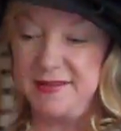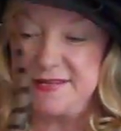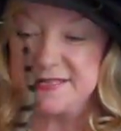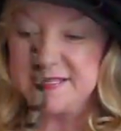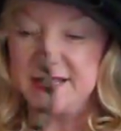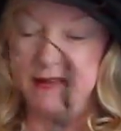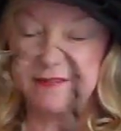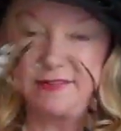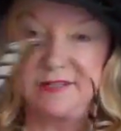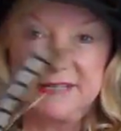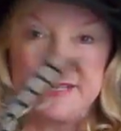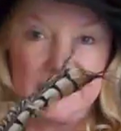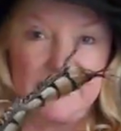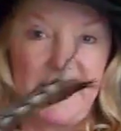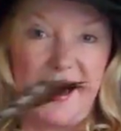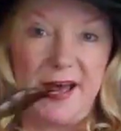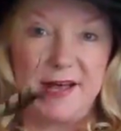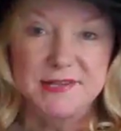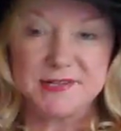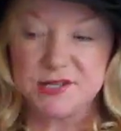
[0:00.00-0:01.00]
These lovely little
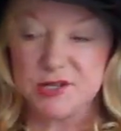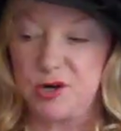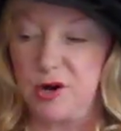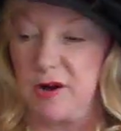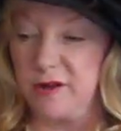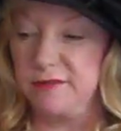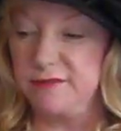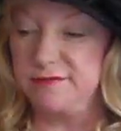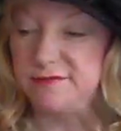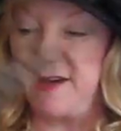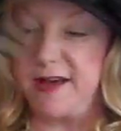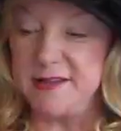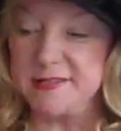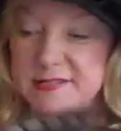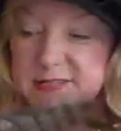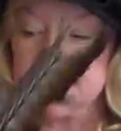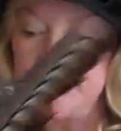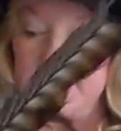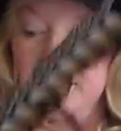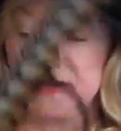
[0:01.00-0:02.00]
hats are called
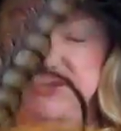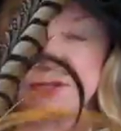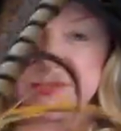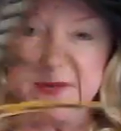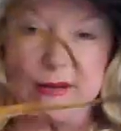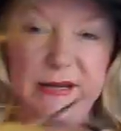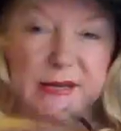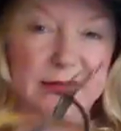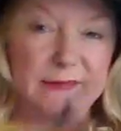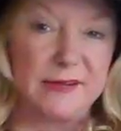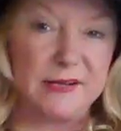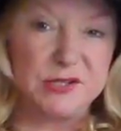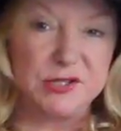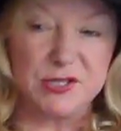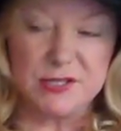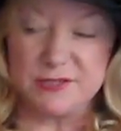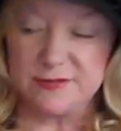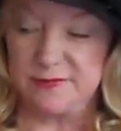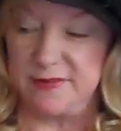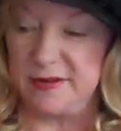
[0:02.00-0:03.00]
fascinators, meaning they
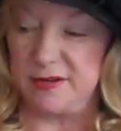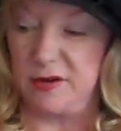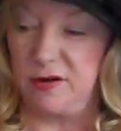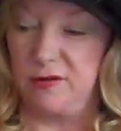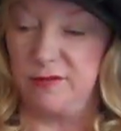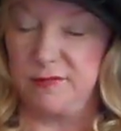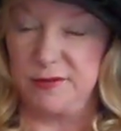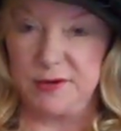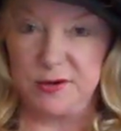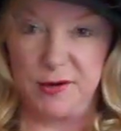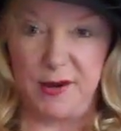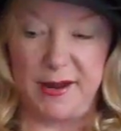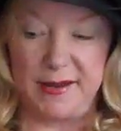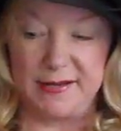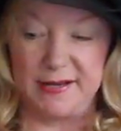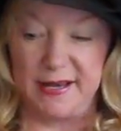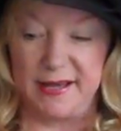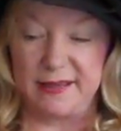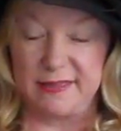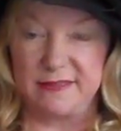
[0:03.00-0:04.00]
just fit over your
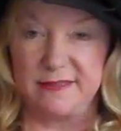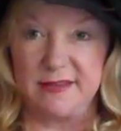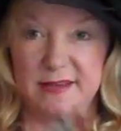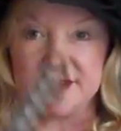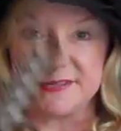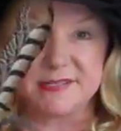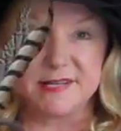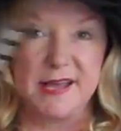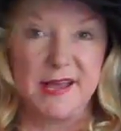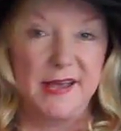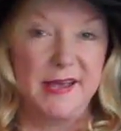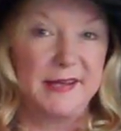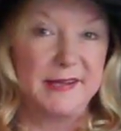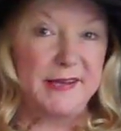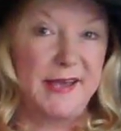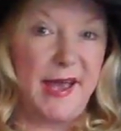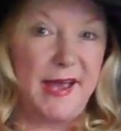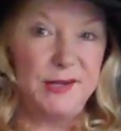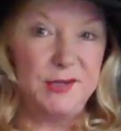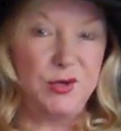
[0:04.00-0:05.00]
head like this.
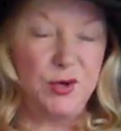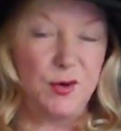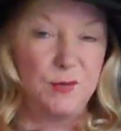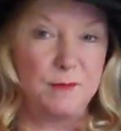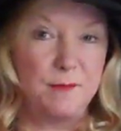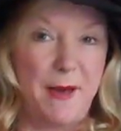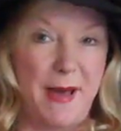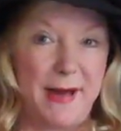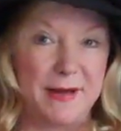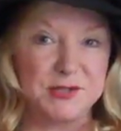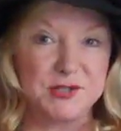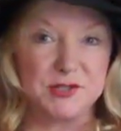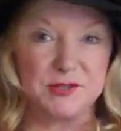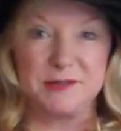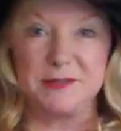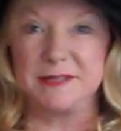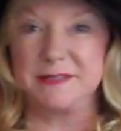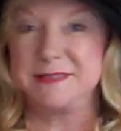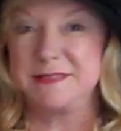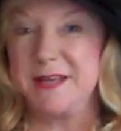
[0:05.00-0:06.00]
Can you imagine
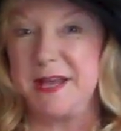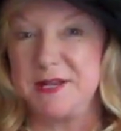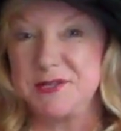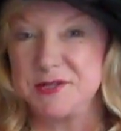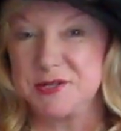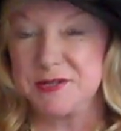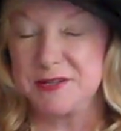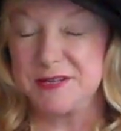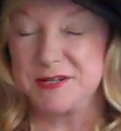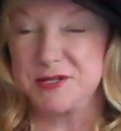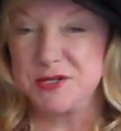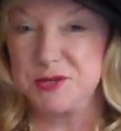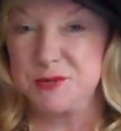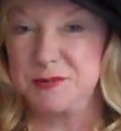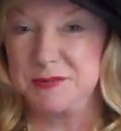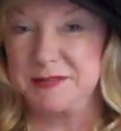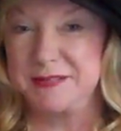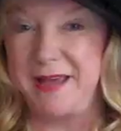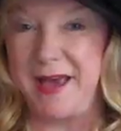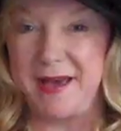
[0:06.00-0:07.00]
the attention that you
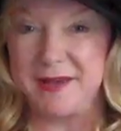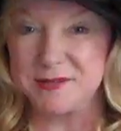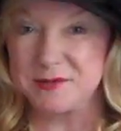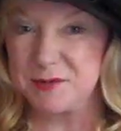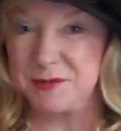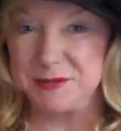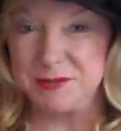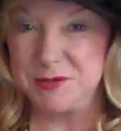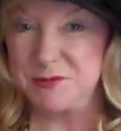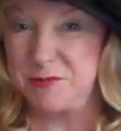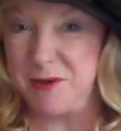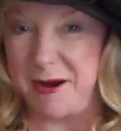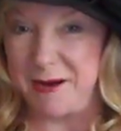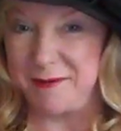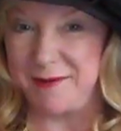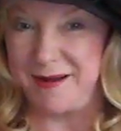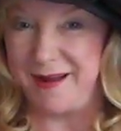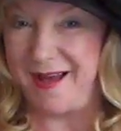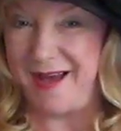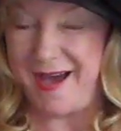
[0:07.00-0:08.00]
would get when you
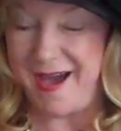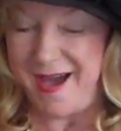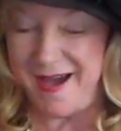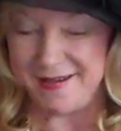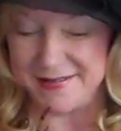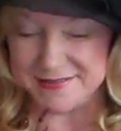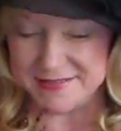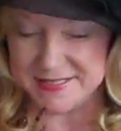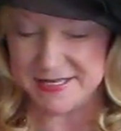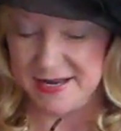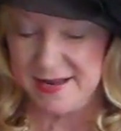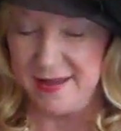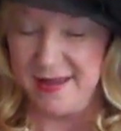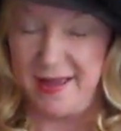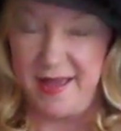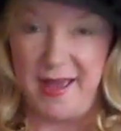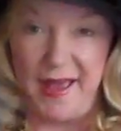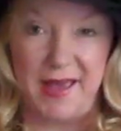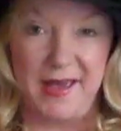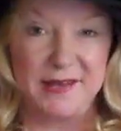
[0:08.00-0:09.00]
wear a hat?
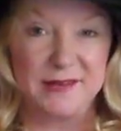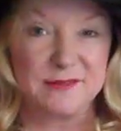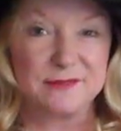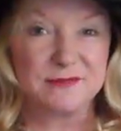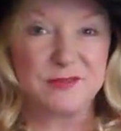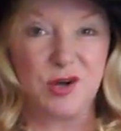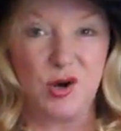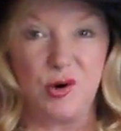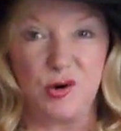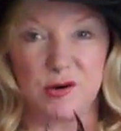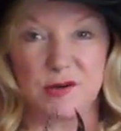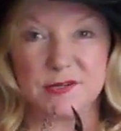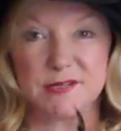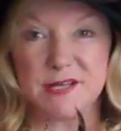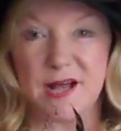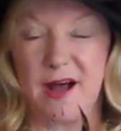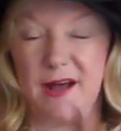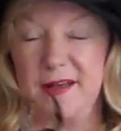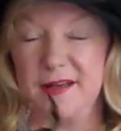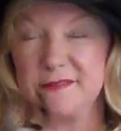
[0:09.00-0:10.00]
And of course,
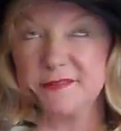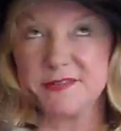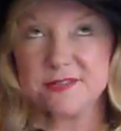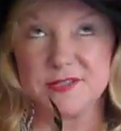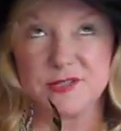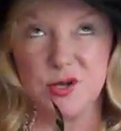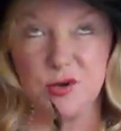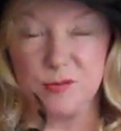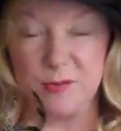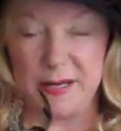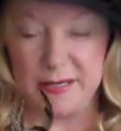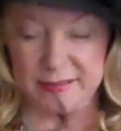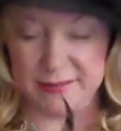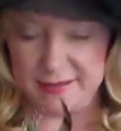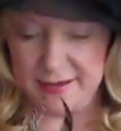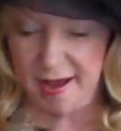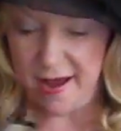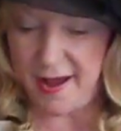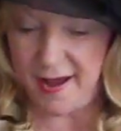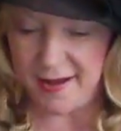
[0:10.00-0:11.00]
I have so many
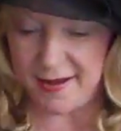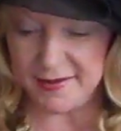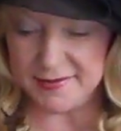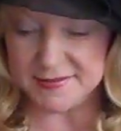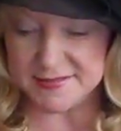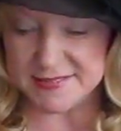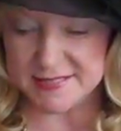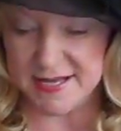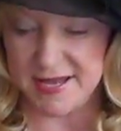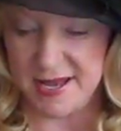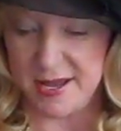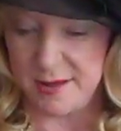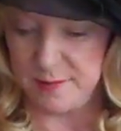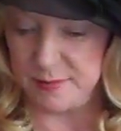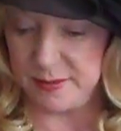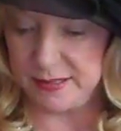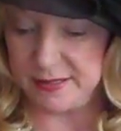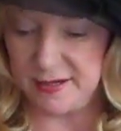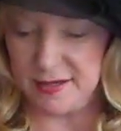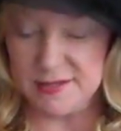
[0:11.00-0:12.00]
hats
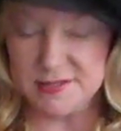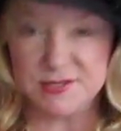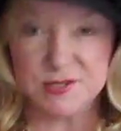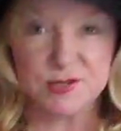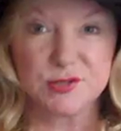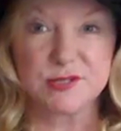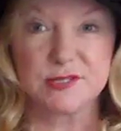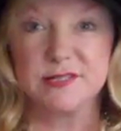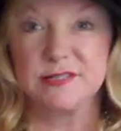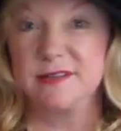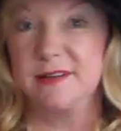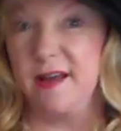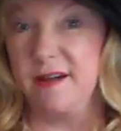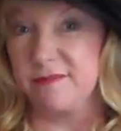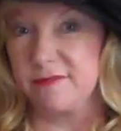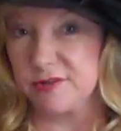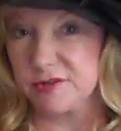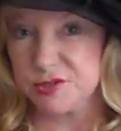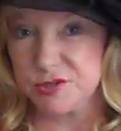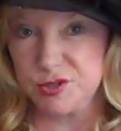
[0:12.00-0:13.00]
because there's
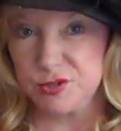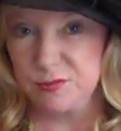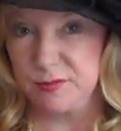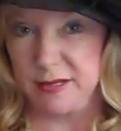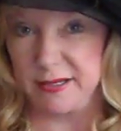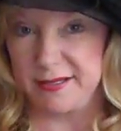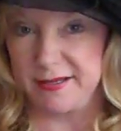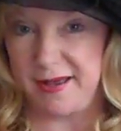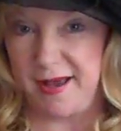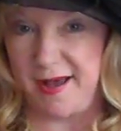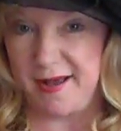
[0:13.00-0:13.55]
never too many